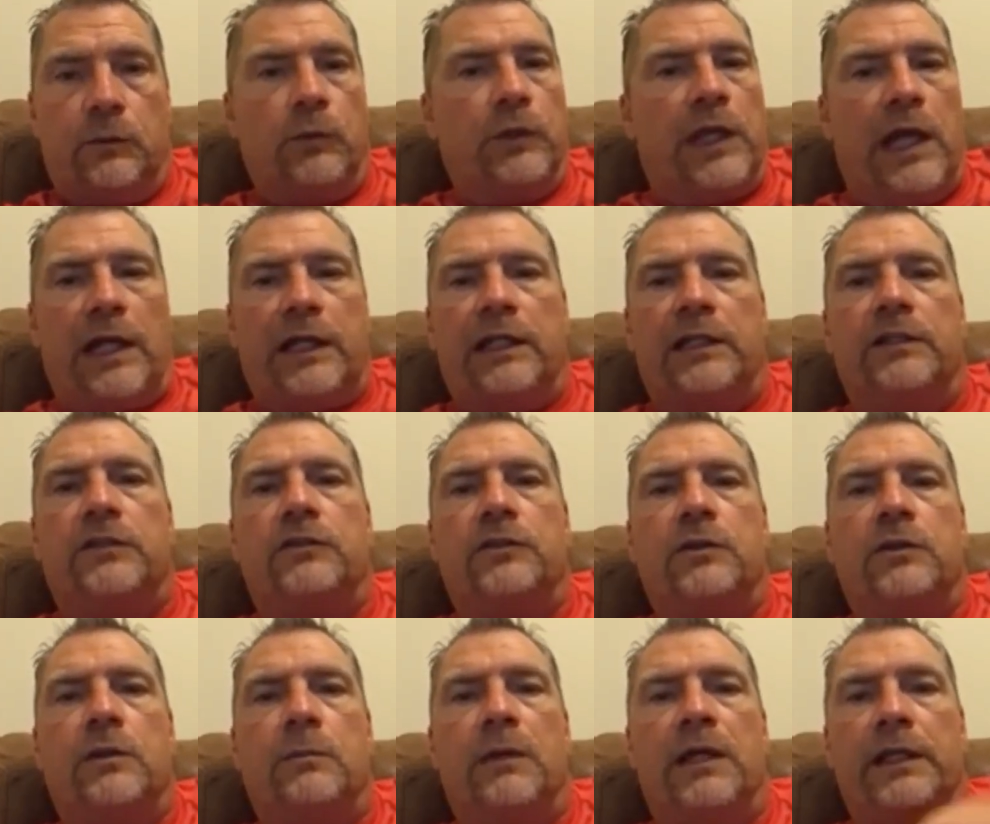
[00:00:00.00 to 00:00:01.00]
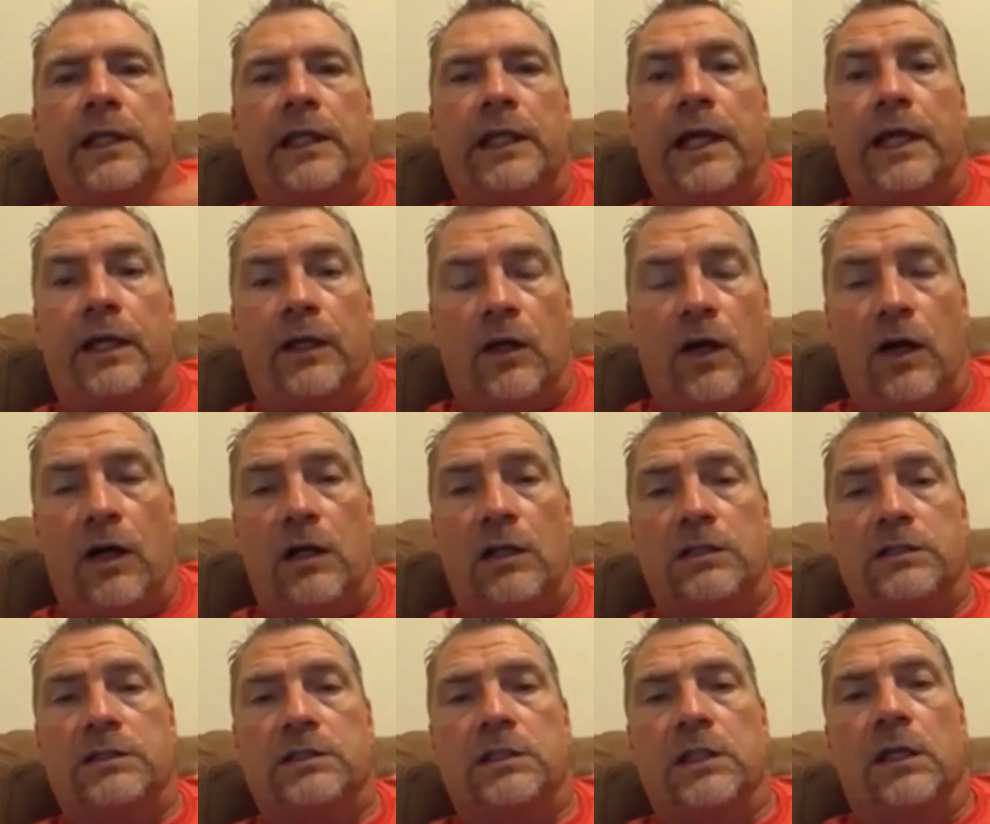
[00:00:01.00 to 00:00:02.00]
We're not going to do the Monday night
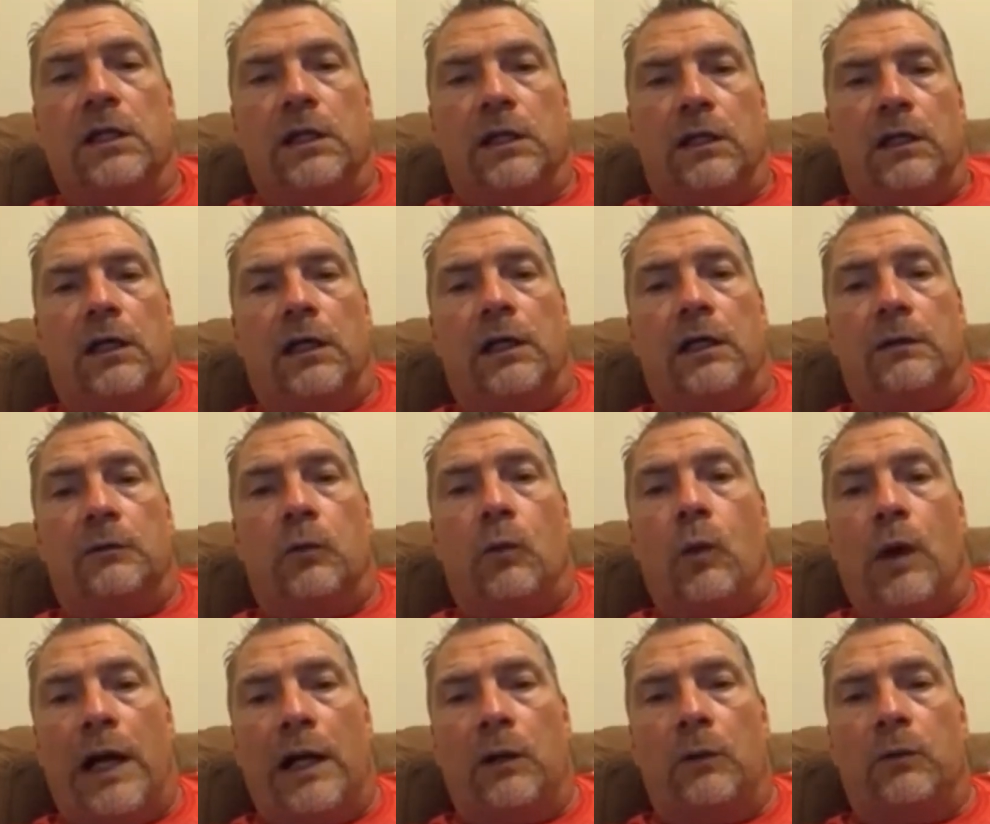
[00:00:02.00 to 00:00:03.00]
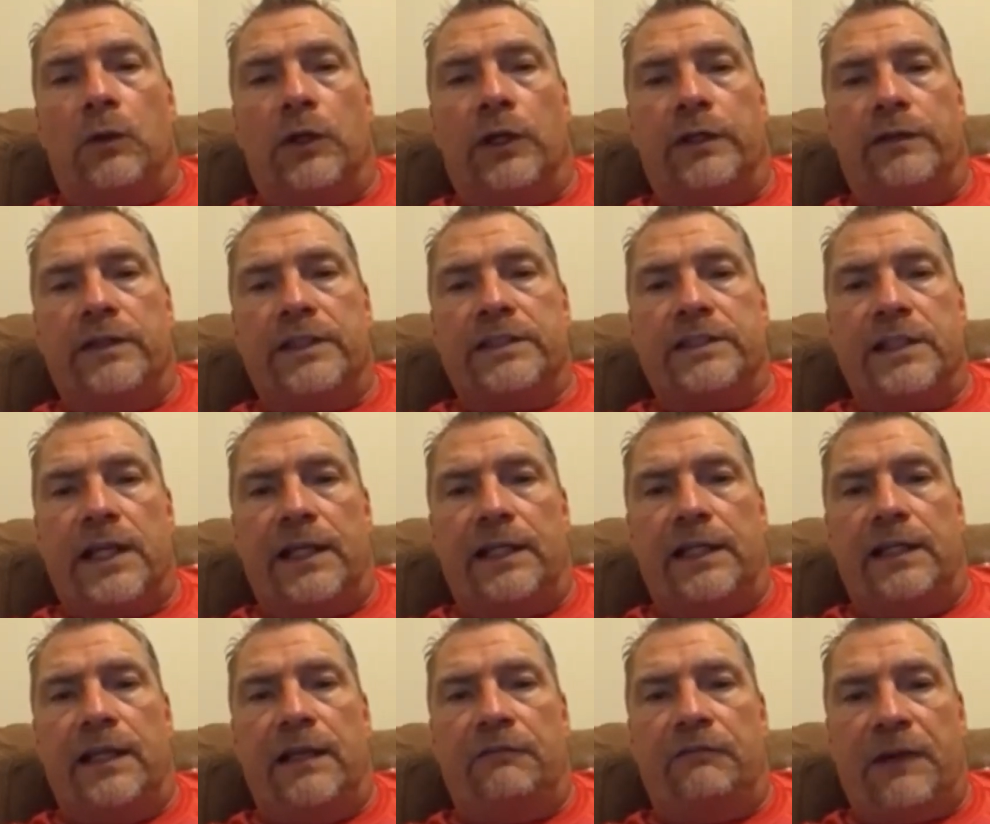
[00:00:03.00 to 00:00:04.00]
calls while we're in this
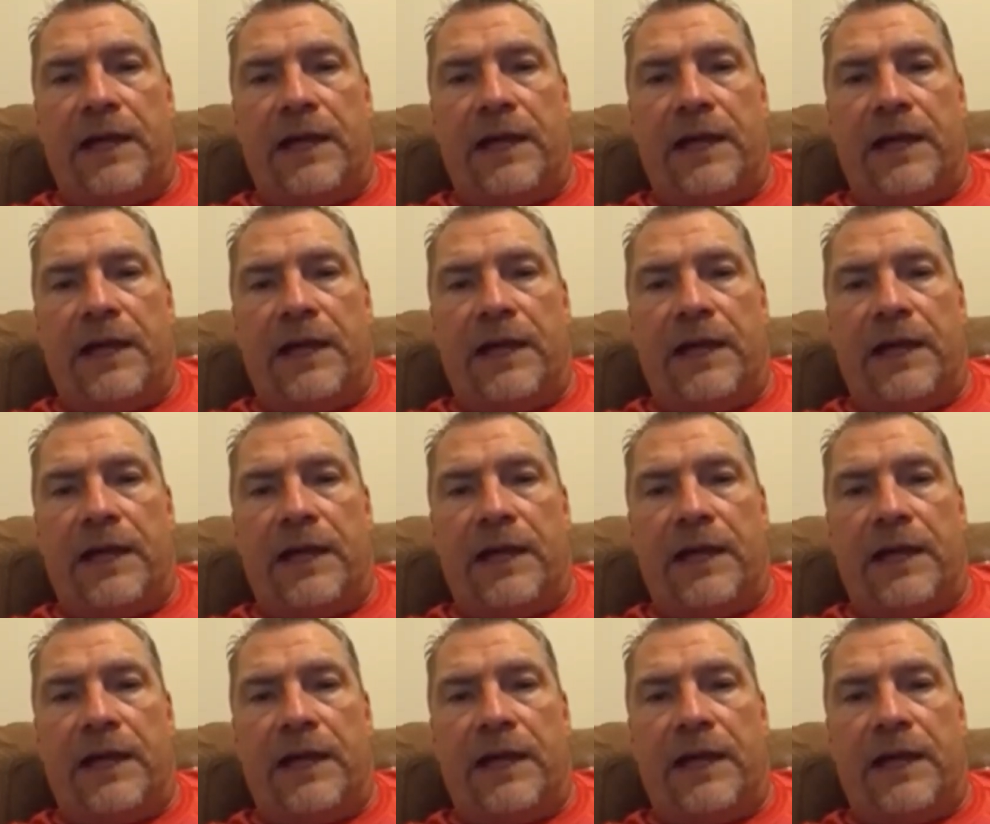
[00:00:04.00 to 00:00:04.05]
90-day